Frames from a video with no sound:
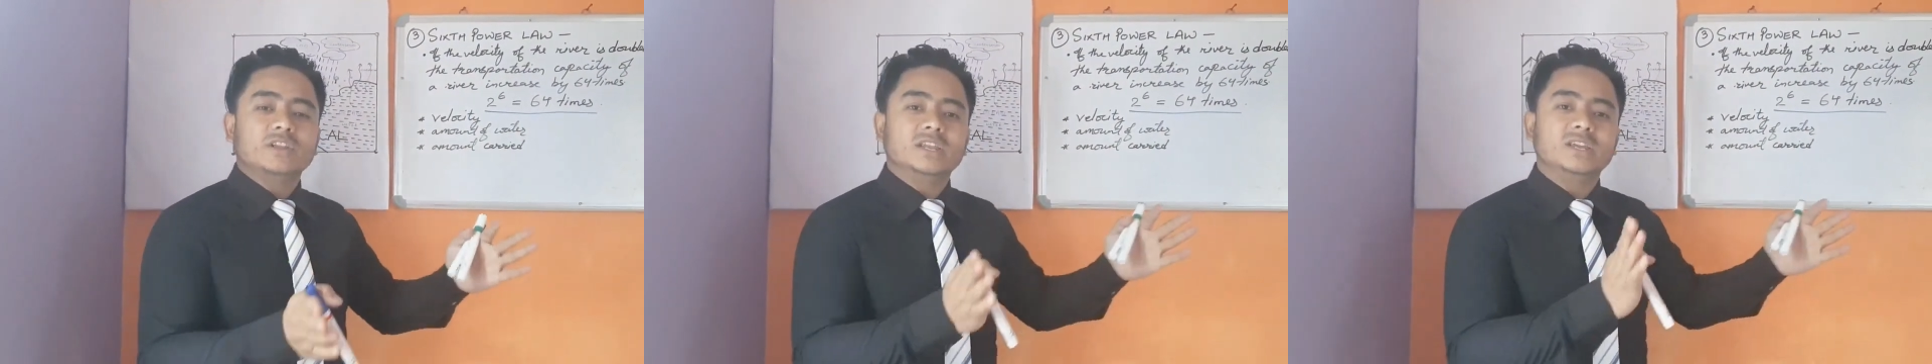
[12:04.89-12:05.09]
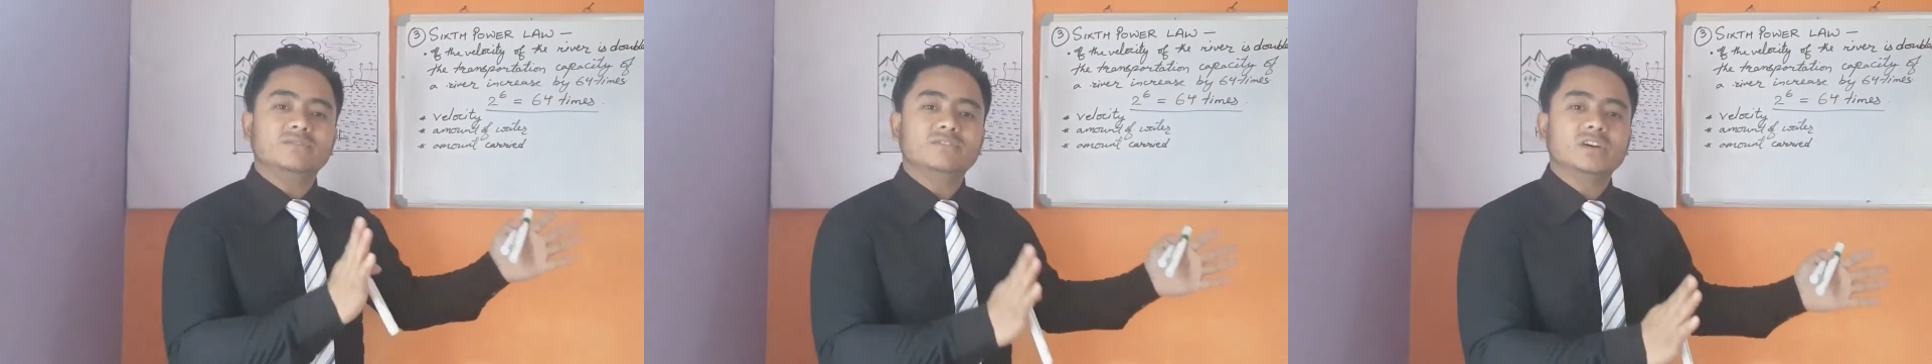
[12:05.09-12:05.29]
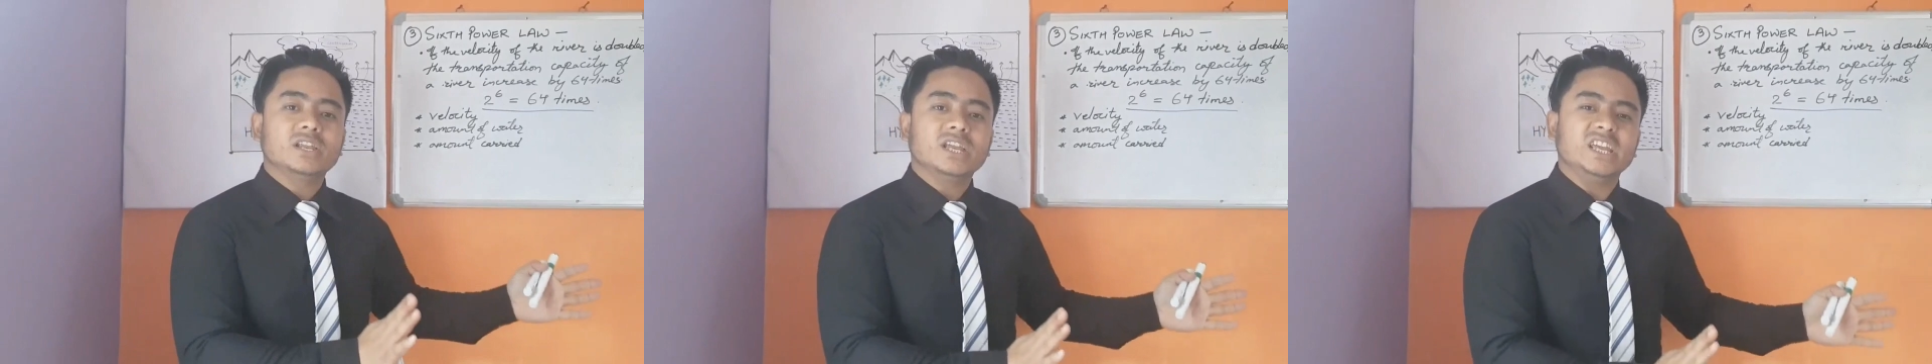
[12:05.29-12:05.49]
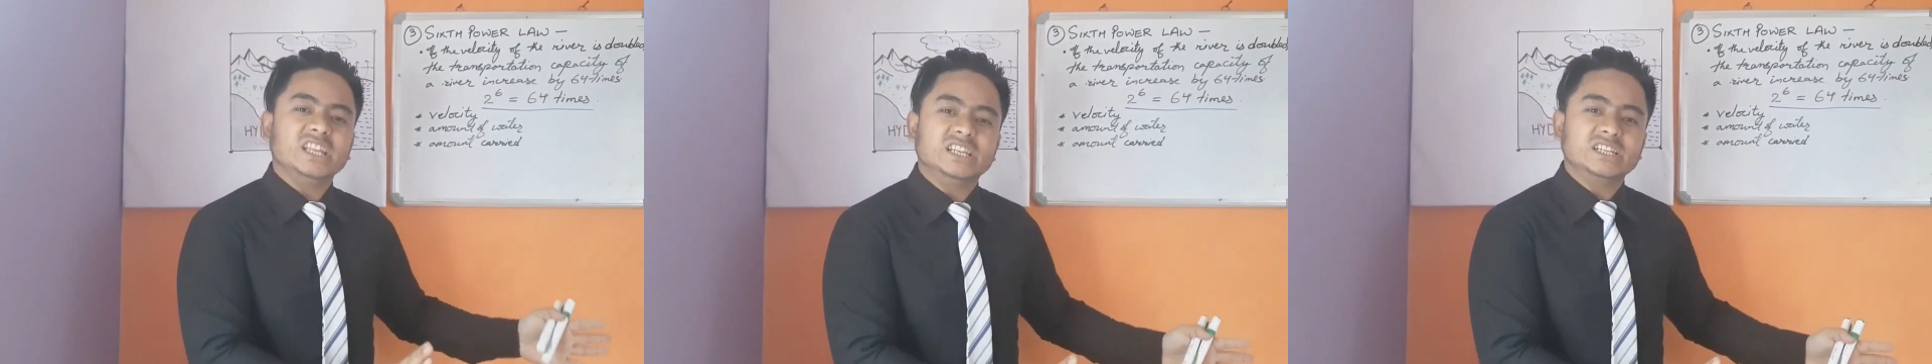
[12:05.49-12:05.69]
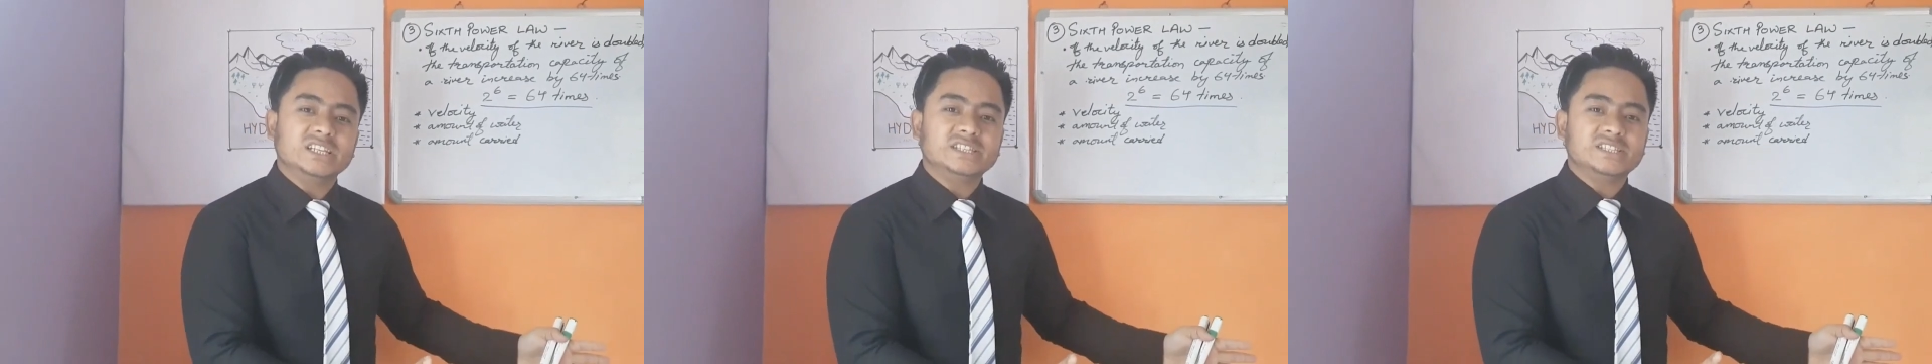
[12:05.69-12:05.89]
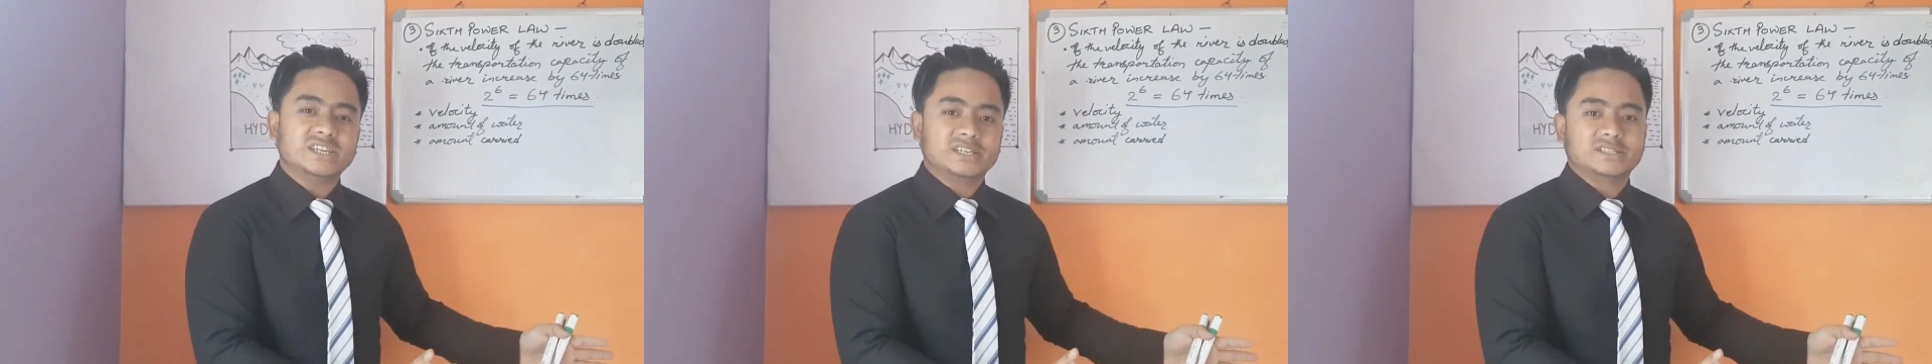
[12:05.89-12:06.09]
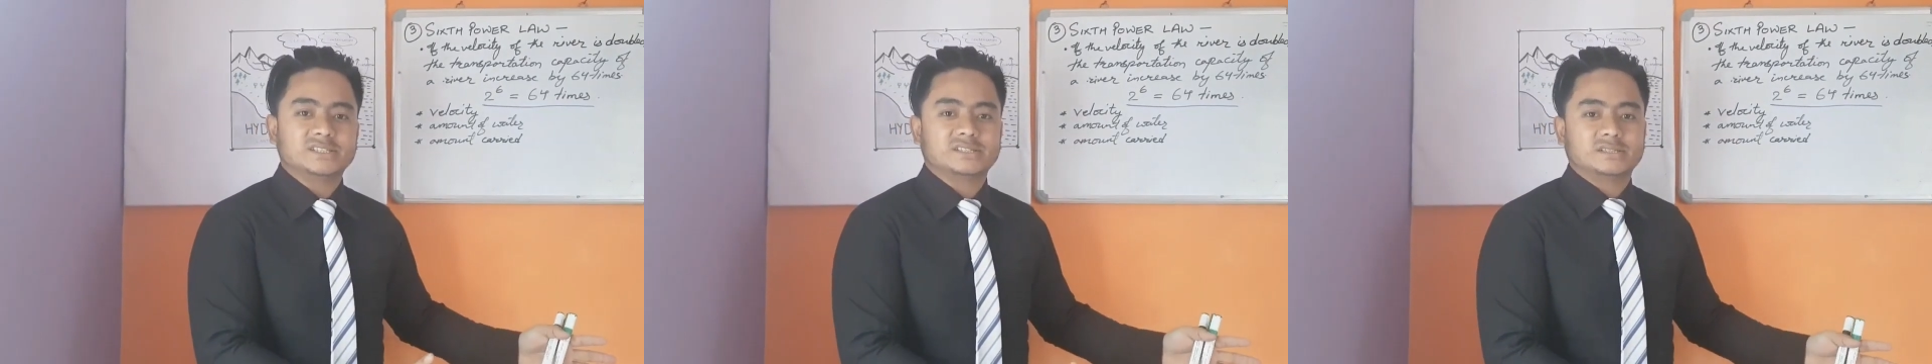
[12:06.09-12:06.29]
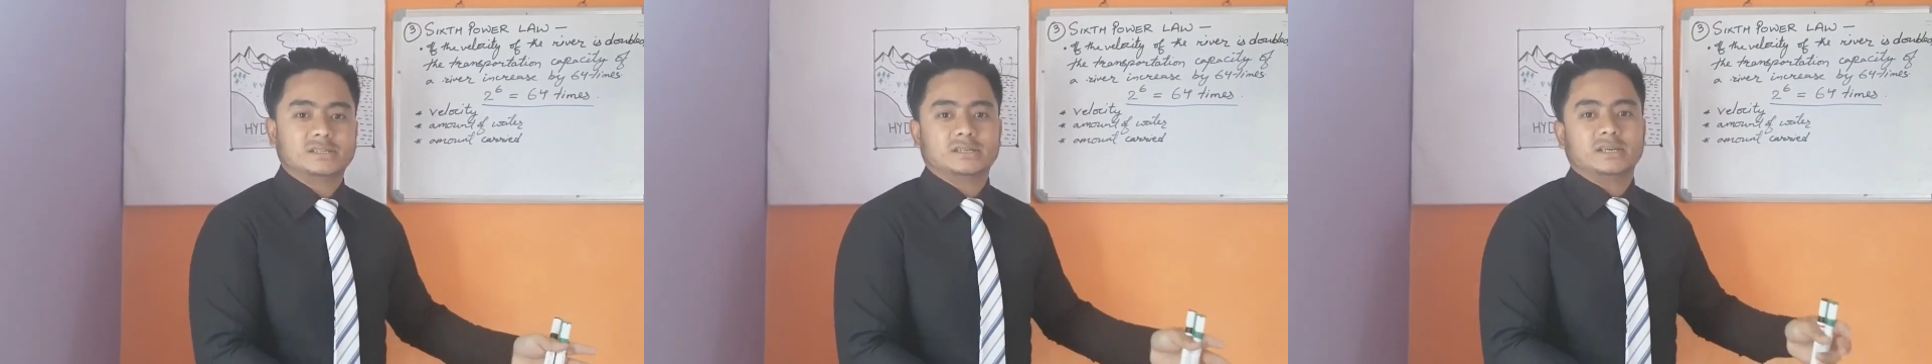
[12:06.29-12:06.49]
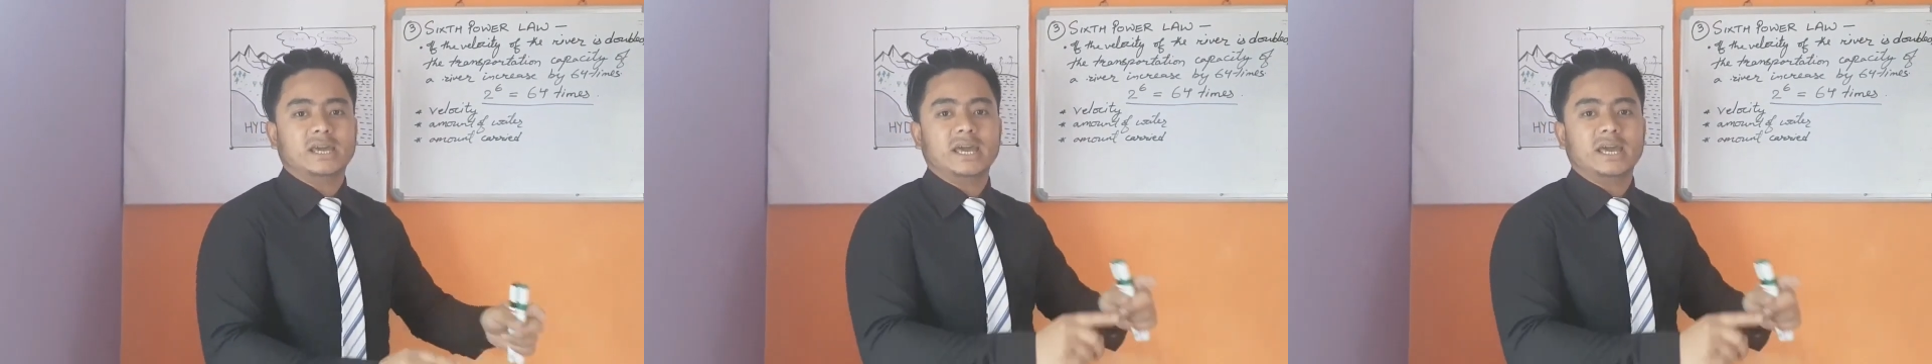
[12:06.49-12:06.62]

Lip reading: a river increases,